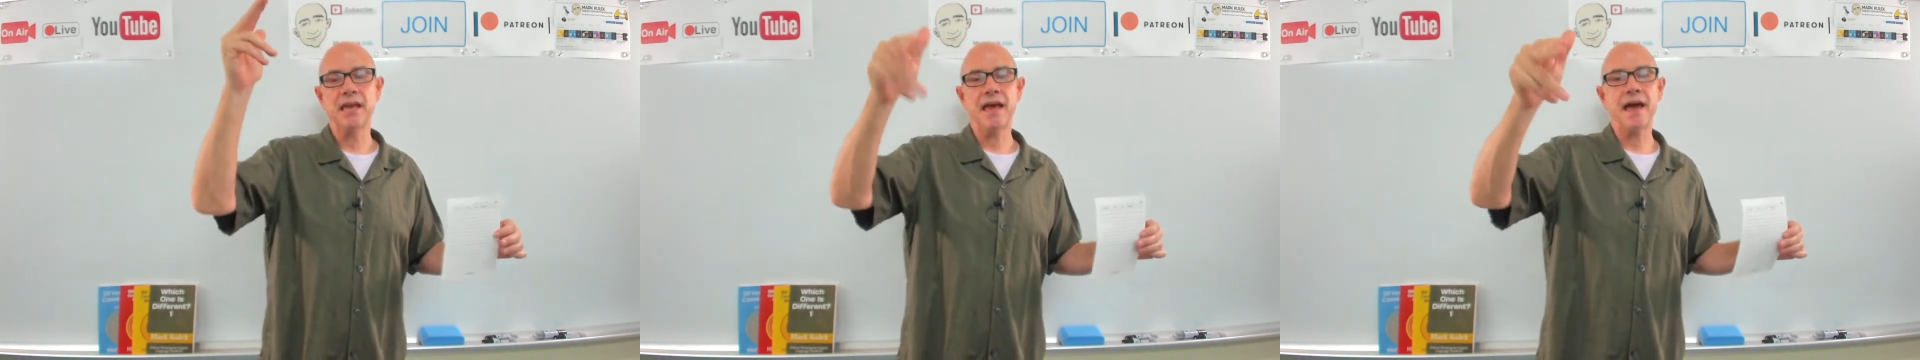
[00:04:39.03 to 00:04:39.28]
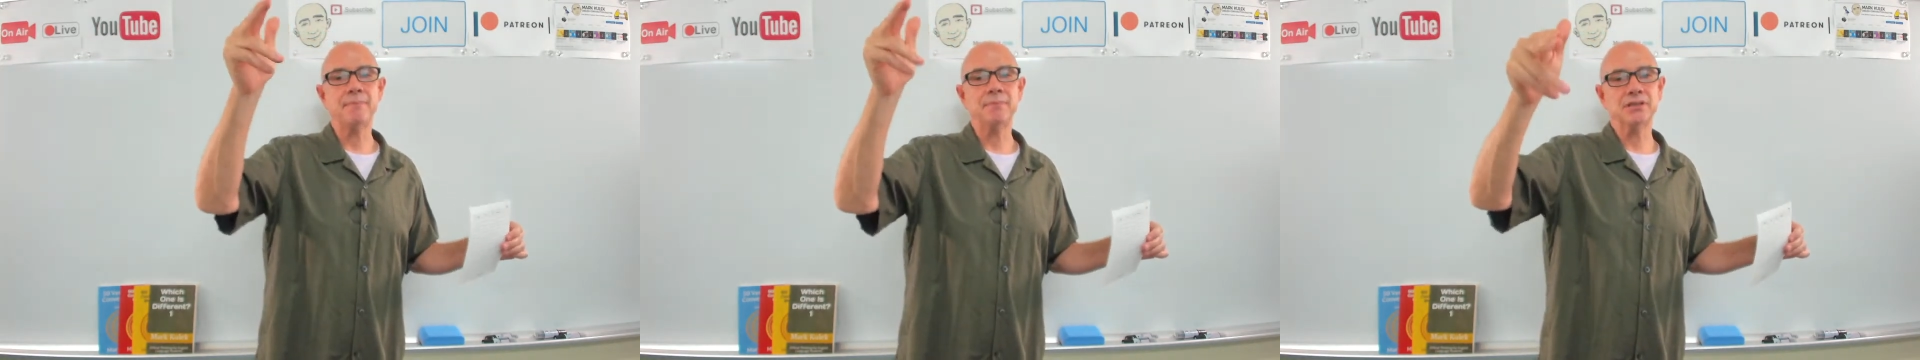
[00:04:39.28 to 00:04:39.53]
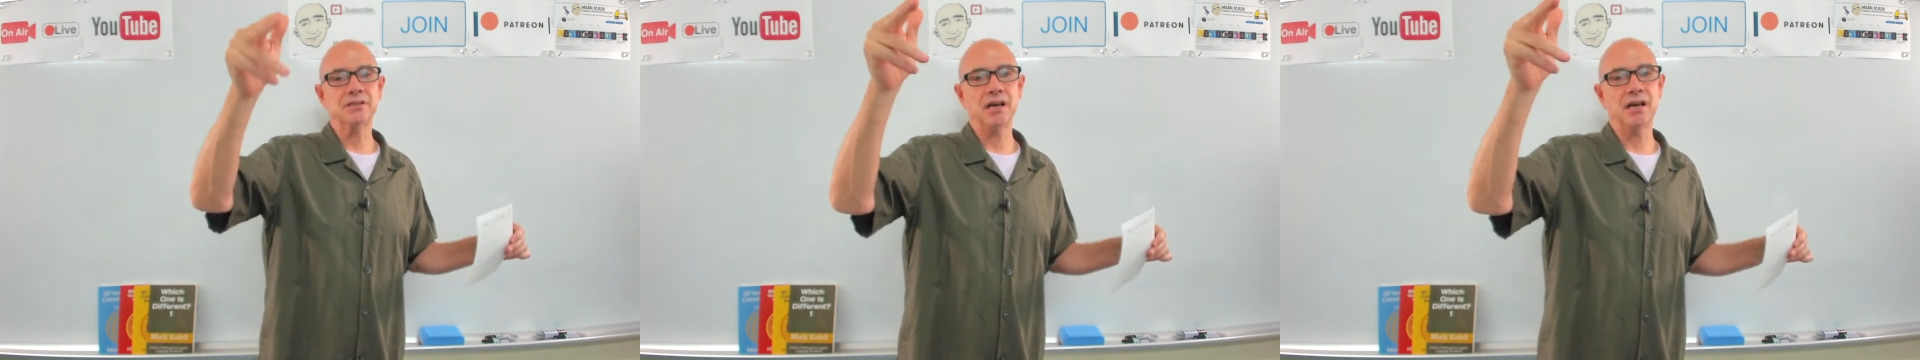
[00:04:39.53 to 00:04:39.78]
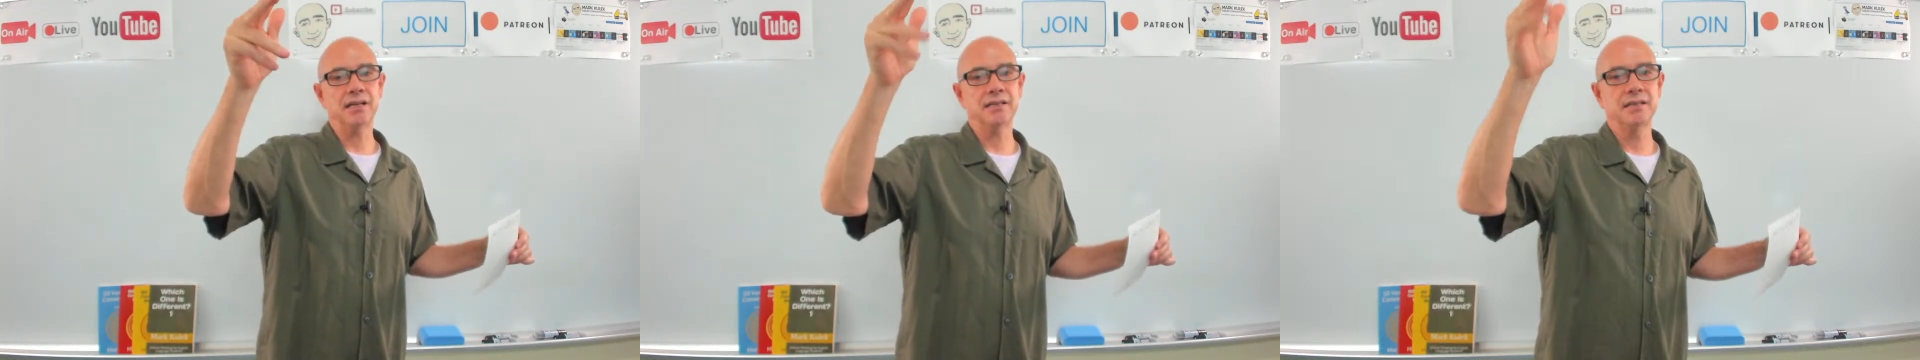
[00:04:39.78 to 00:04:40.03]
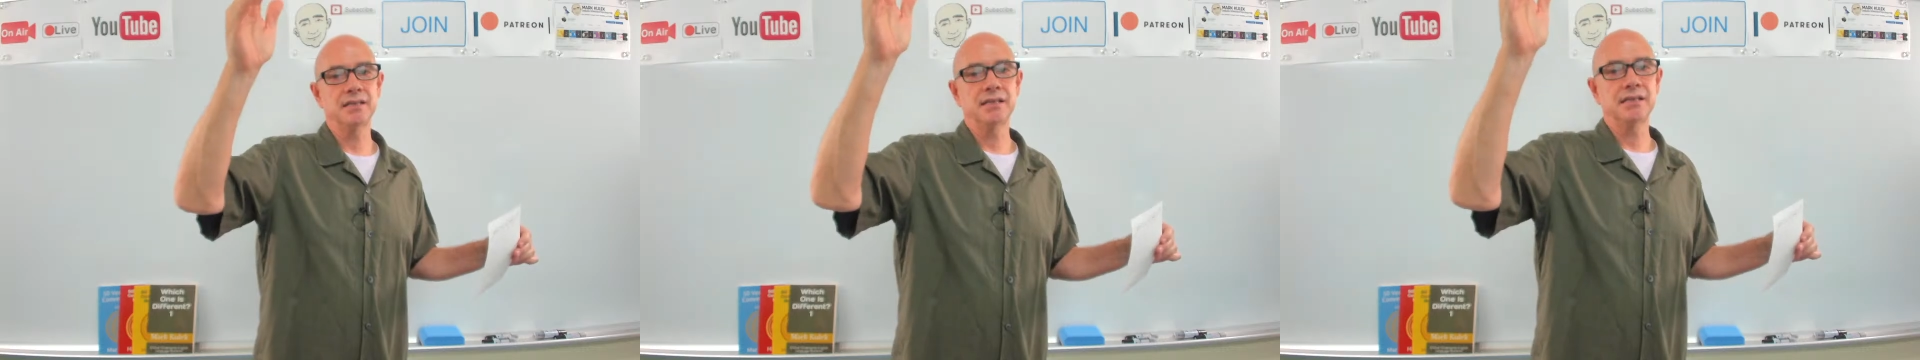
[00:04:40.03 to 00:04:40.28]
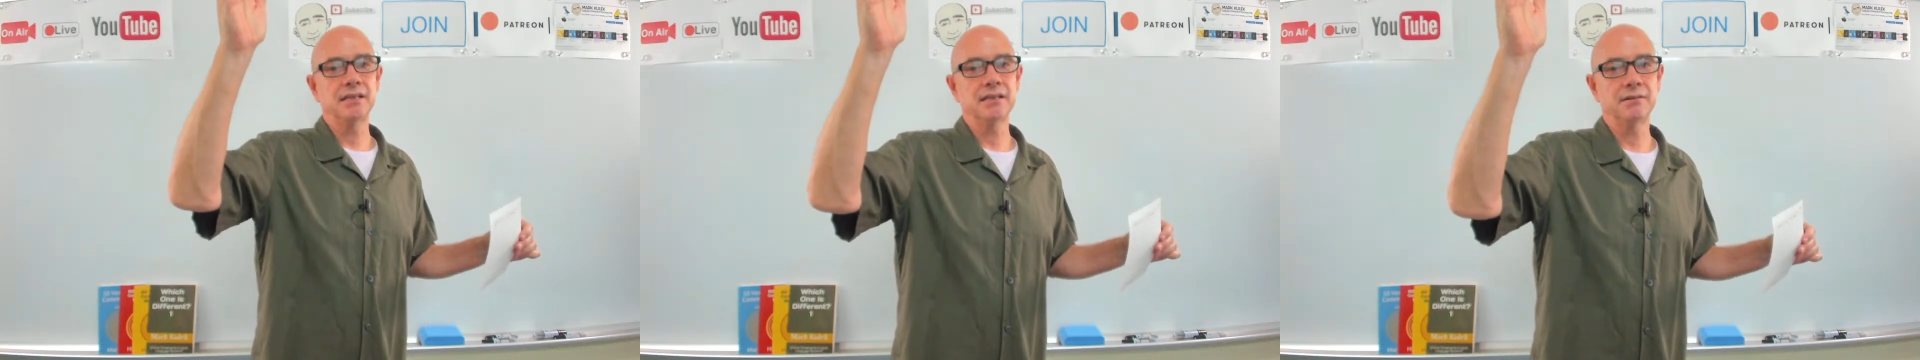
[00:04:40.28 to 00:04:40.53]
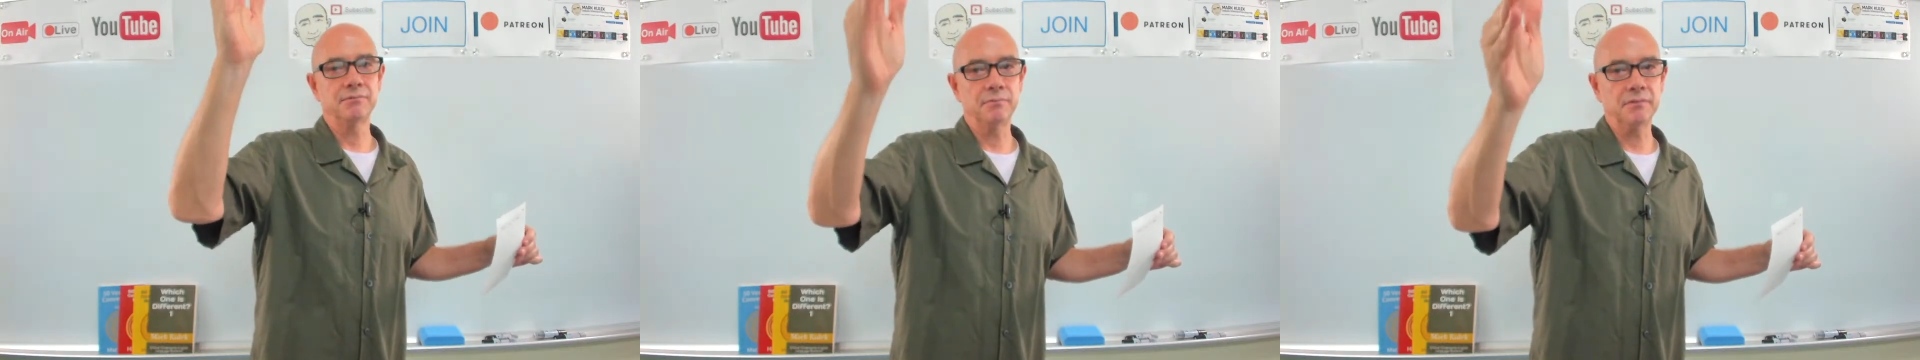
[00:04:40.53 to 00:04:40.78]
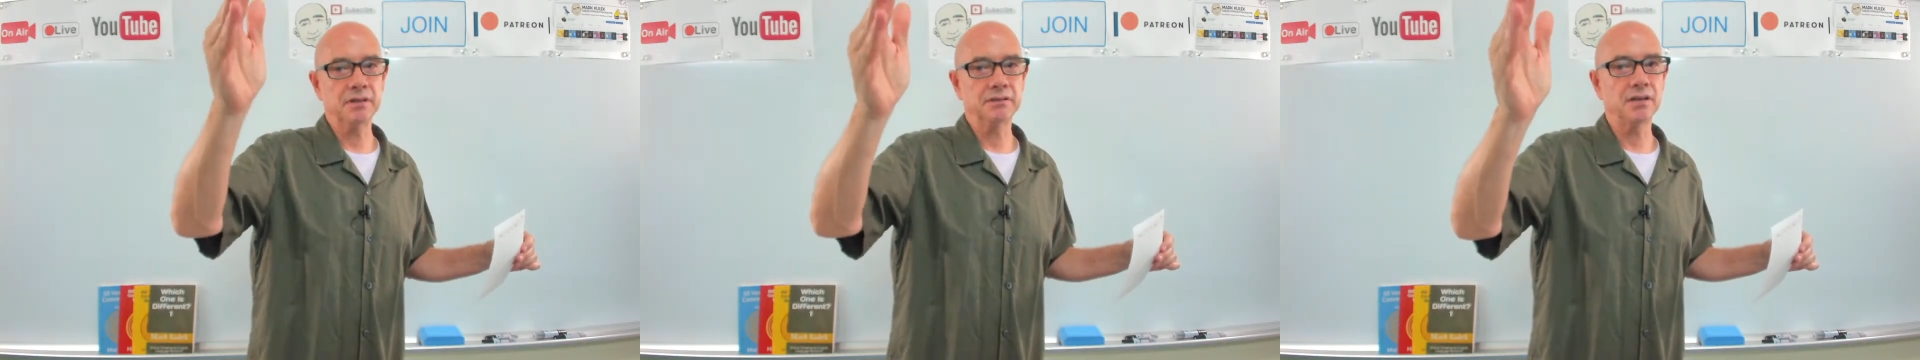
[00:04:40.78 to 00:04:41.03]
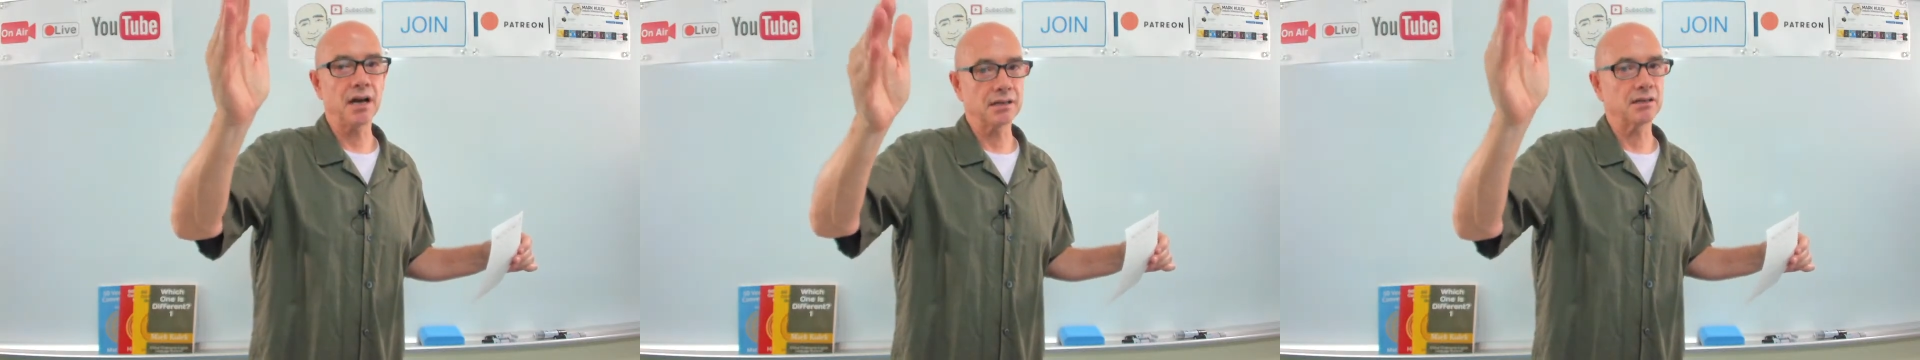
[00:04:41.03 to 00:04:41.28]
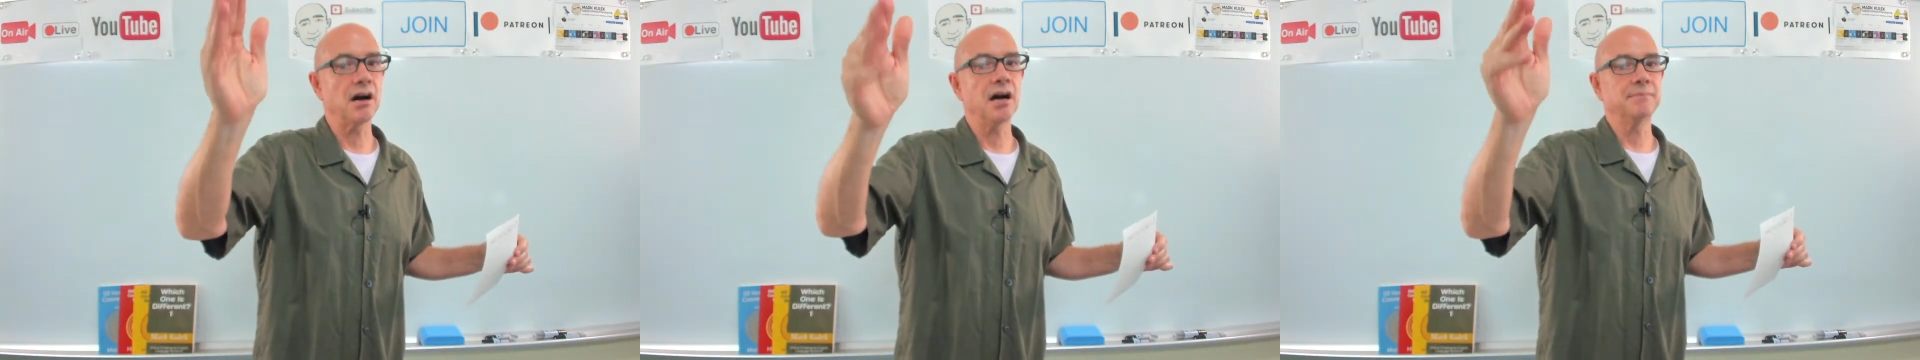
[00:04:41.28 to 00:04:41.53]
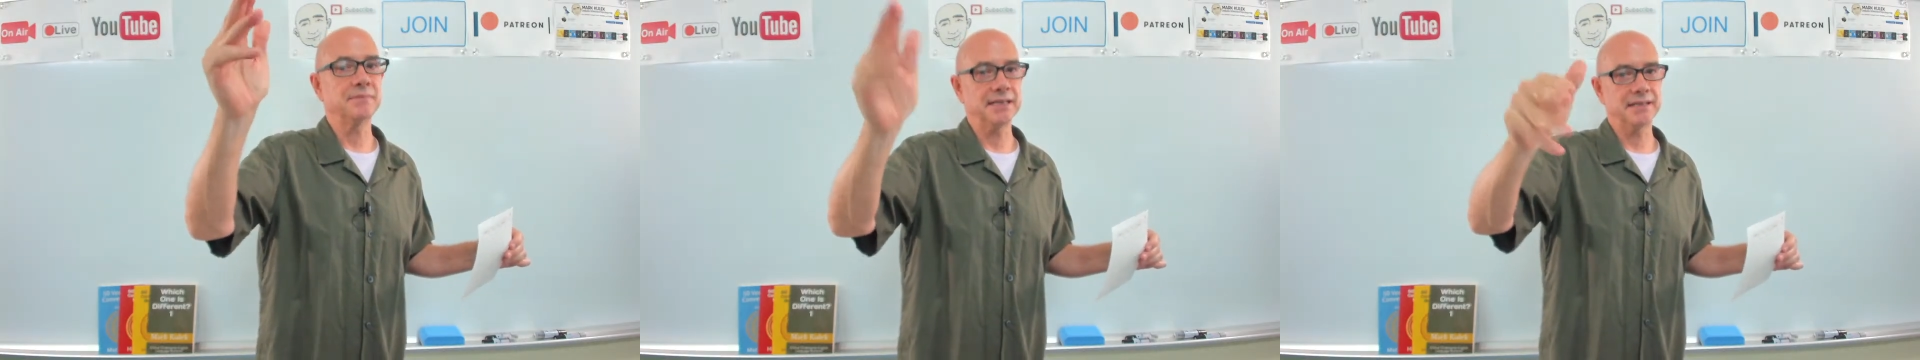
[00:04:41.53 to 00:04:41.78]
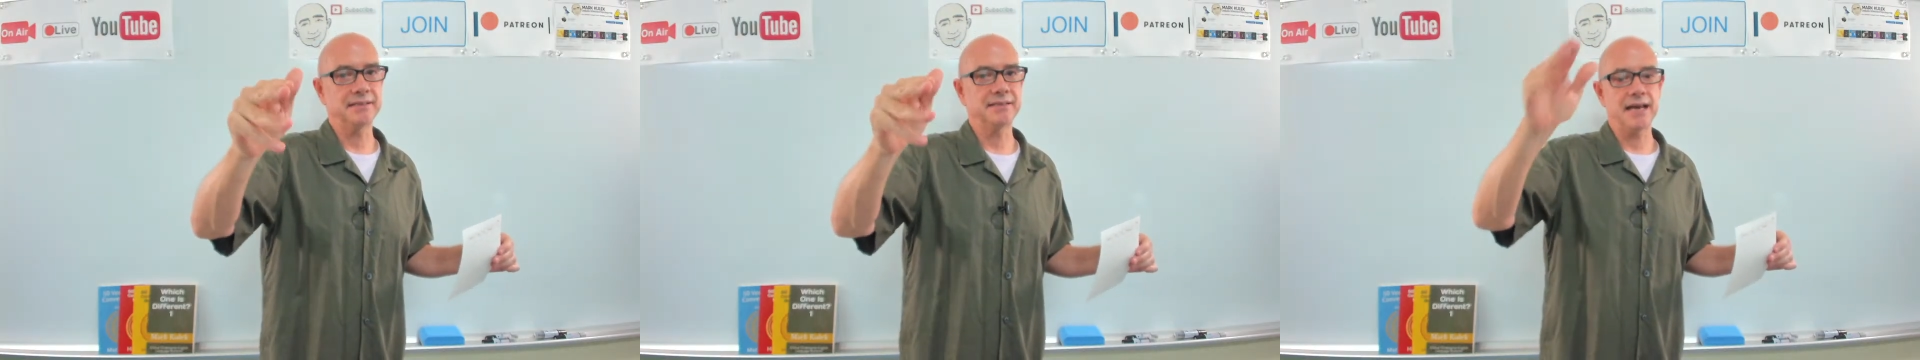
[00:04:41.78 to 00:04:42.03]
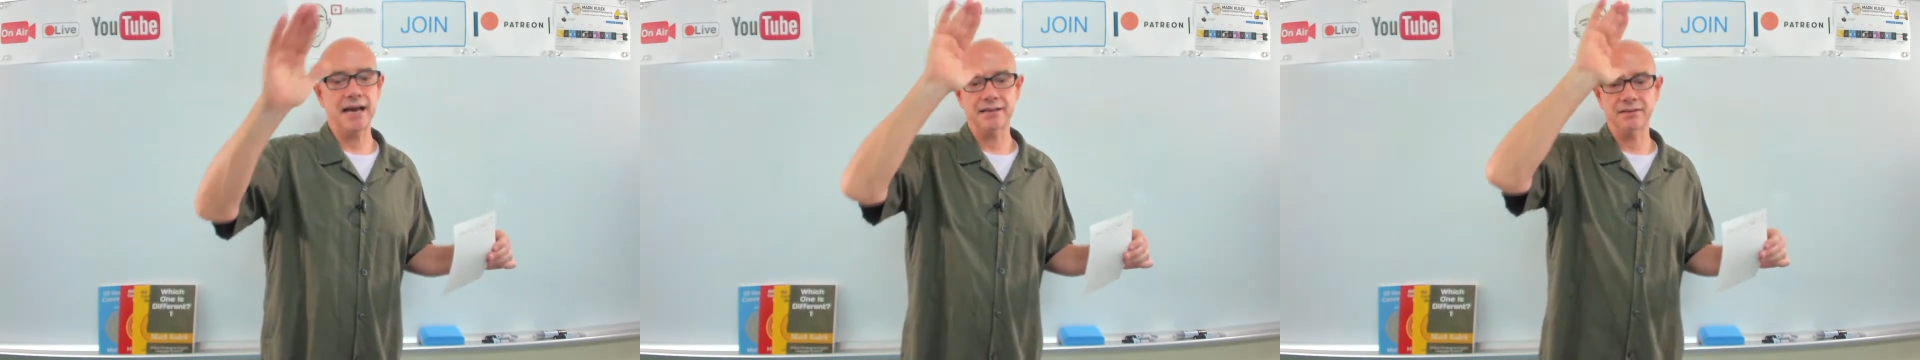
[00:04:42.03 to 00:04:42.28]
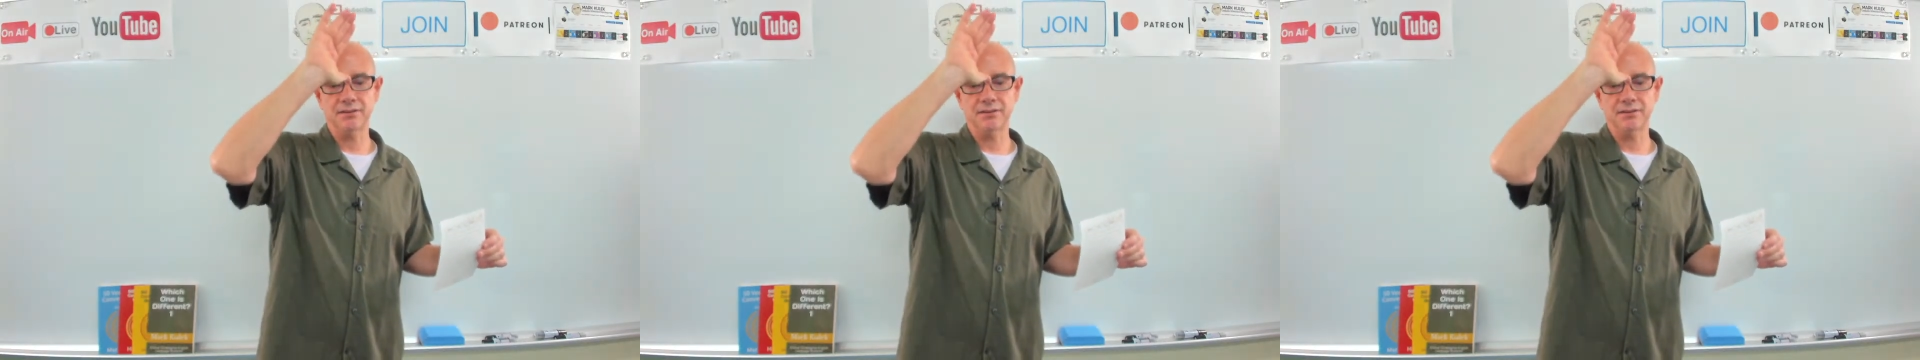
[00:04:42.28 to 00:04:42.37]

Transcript: Amazon dot com does that.